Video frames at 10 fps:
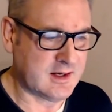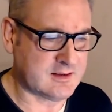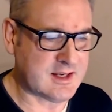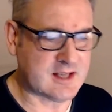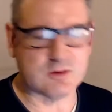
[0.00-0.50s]

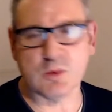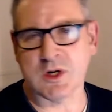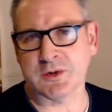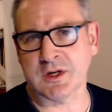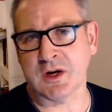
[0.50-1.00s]
the other
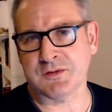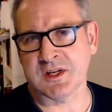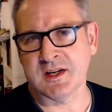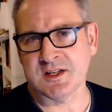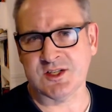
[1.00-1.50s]
wildlife's
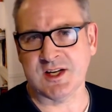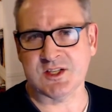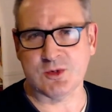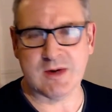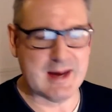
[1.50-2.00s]

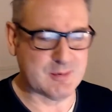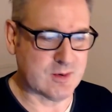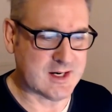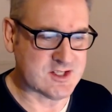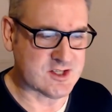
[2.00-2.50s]
sensory
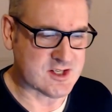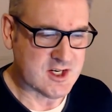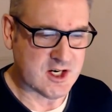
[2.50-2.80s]
apparatus